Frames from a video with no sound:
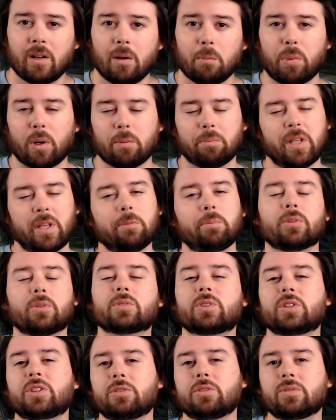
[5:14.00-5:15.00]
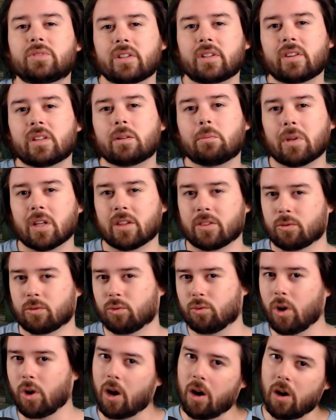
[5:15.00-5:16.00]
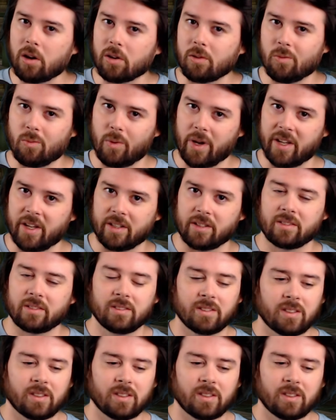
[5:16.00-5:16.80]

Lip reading: but people are using them in the wrong way.